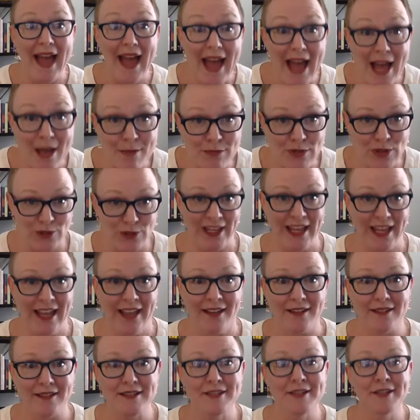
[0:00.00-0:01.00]

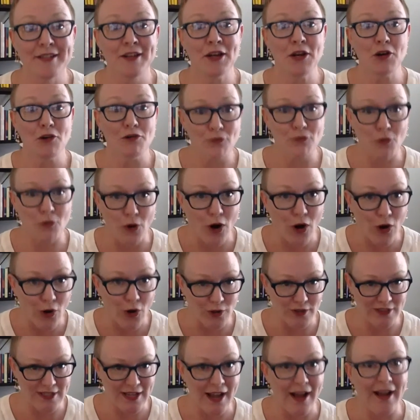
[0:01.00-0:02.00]
emulate for
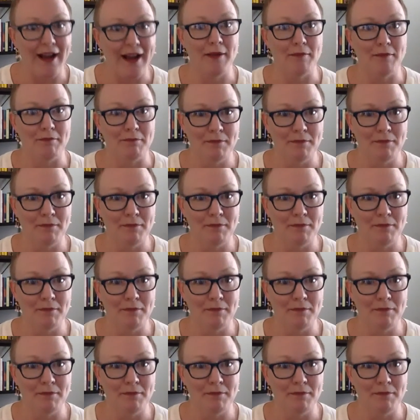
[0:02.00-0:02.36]
all time,